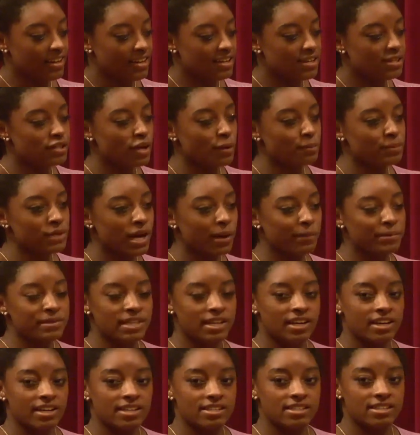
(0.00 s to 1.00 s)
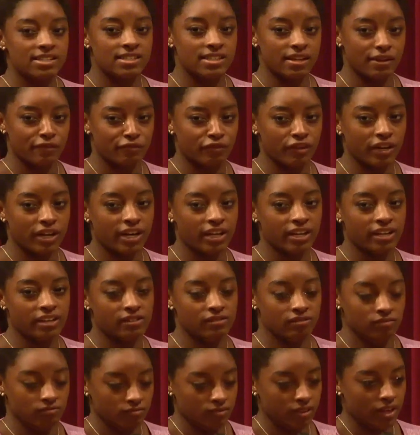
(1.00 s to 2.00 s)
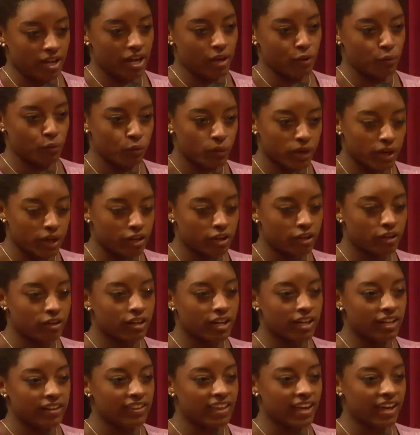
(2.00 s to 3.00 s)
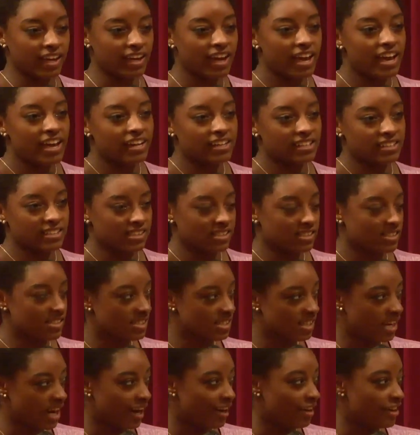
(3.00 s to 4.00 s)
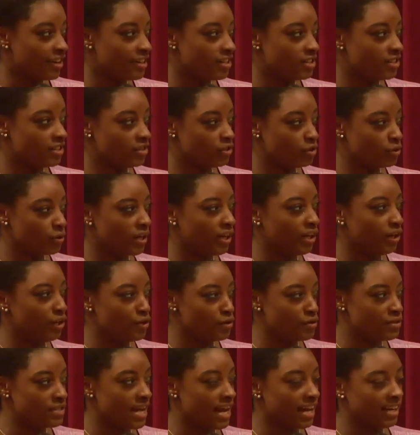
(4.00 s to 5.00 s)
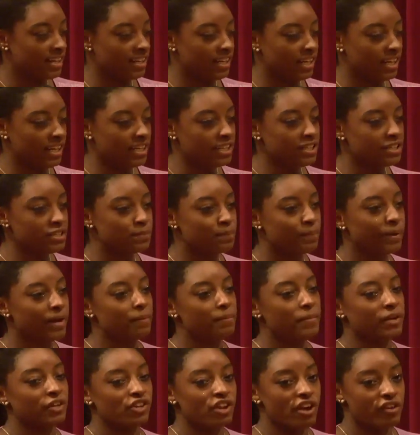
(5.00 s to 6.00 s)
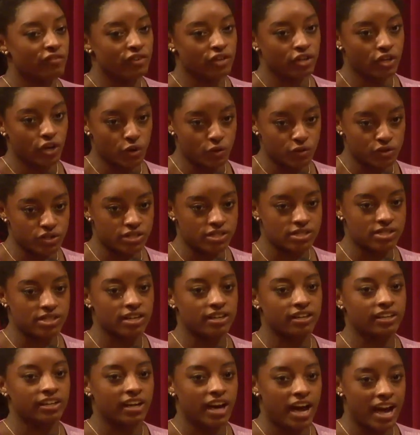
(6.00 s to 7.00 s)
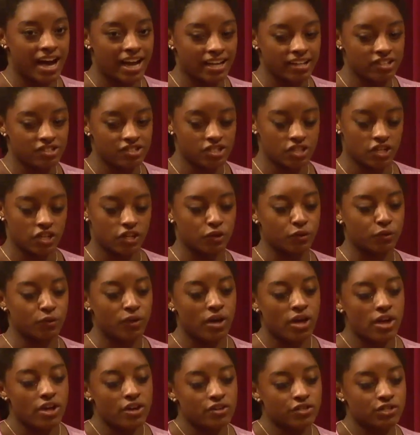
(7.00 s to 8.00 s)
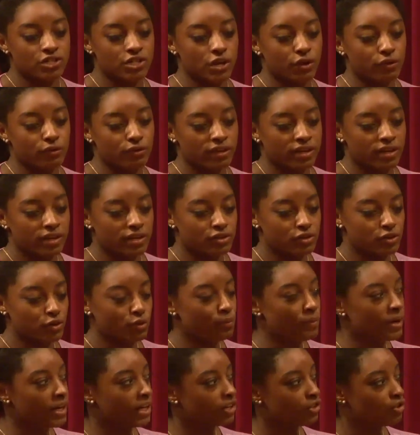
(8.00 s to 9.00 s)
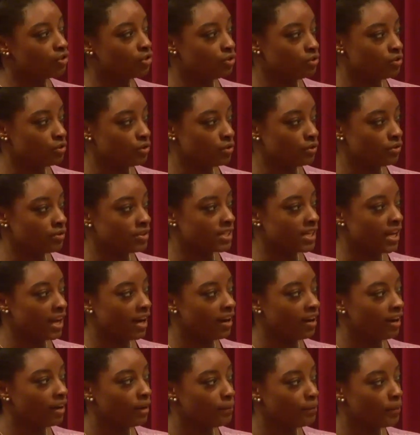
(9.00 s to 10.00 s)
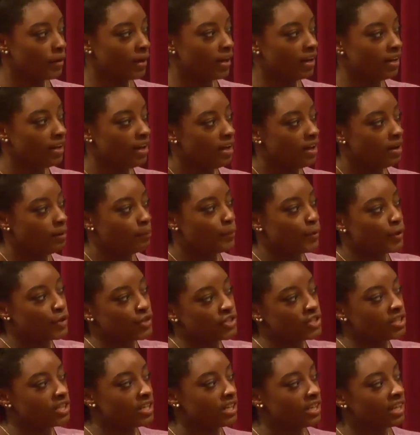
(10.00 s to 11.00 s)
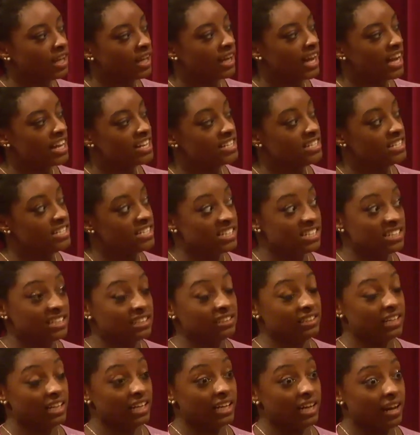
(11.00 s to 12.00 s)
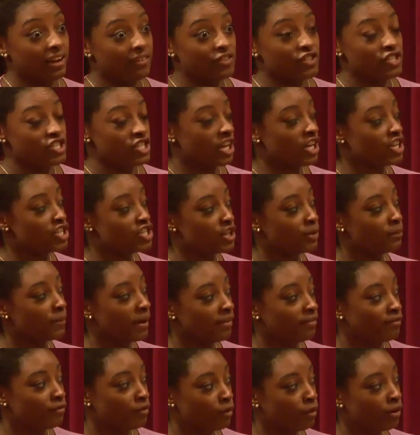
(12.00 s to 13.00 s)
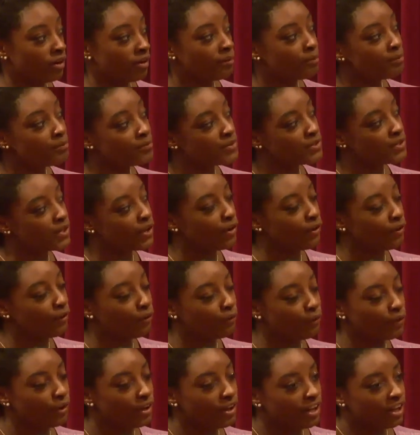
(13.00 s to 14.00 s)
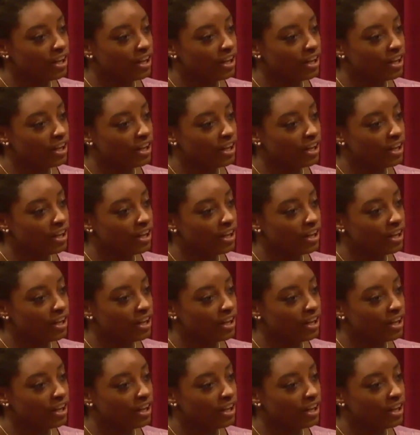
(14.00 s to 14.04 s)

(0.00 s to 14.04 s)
sometimes it is different and weird, and like scary doing new techniques, but I meant you have your coaches there to guide you so they don't make it too, too scary. But personally, like, I didn't like ever changing my form, so